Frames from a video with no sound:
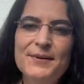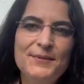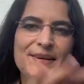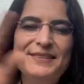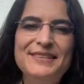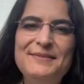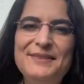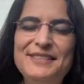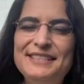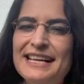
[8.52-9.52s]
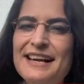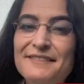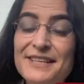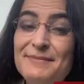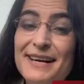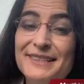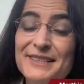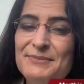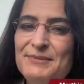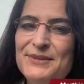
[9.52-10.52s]
Welcome to Discovering
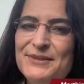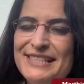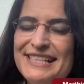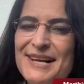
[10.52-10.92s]
Marthie's Music.